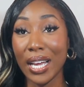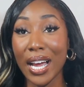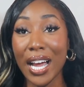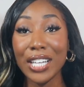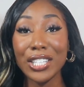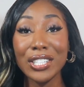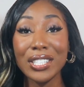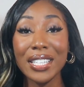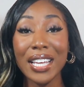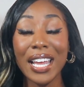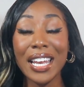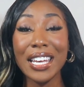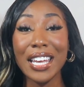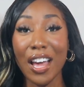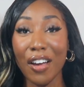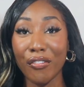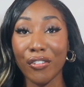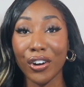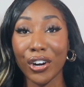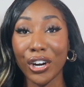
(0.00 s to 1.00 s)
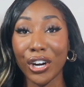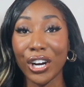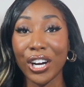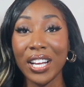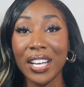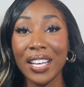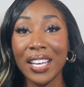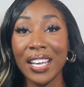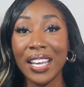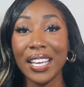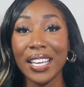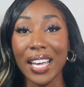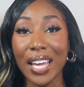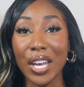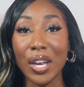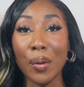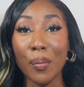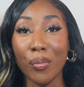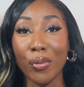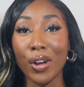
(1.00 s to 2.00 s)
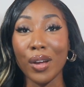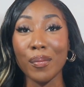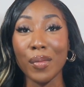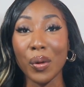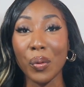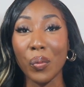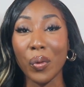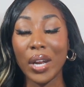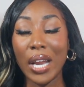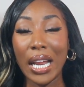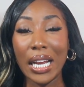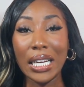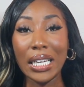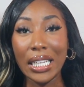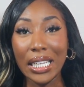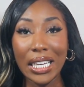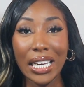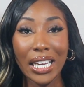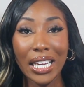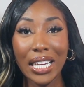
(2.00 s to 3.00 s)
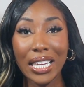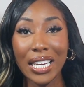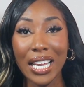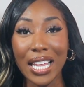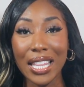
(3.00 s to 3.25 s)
I just can never get an appointment when I need it,